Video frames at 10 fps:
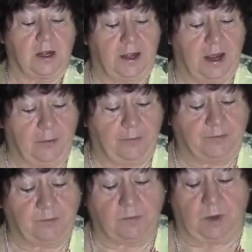Now,
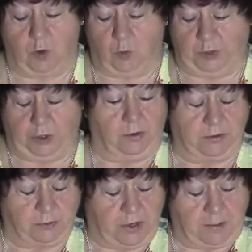we'd
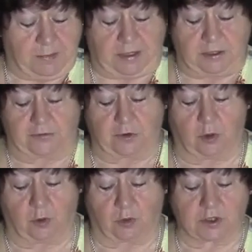always recommend, of
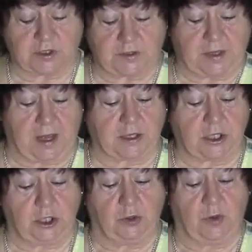course, that
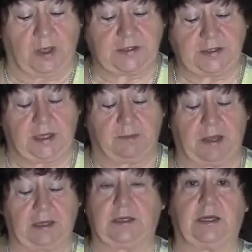you seek
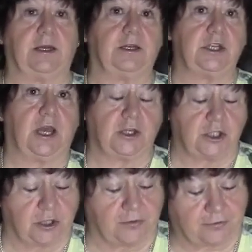medical
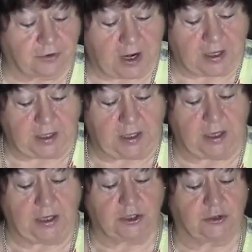attention for any
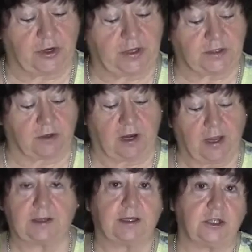injuries or
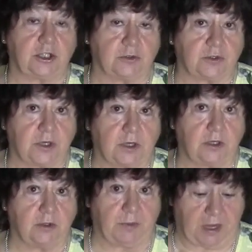health issues
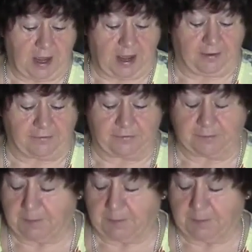you may have.